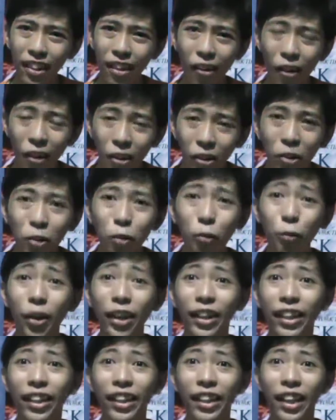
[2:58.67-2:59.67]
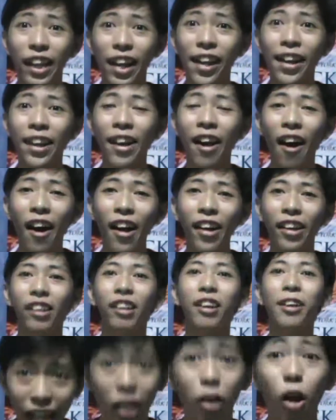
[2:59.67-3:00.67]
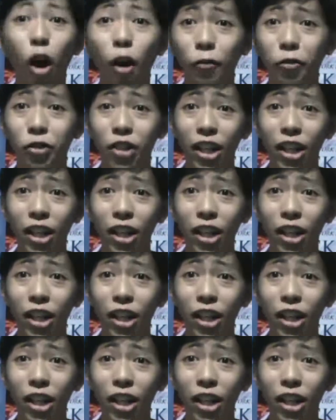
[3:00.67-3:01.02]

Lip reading: Uncle Rick cannot kill off